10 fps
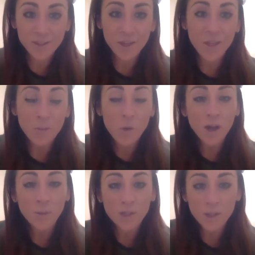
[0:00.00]
So then
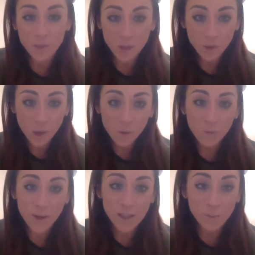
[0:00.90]
what I would do is I'd go on
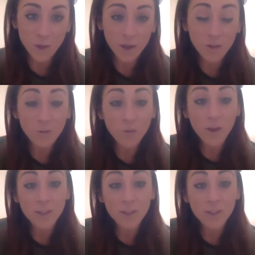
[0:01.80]
Facebook and find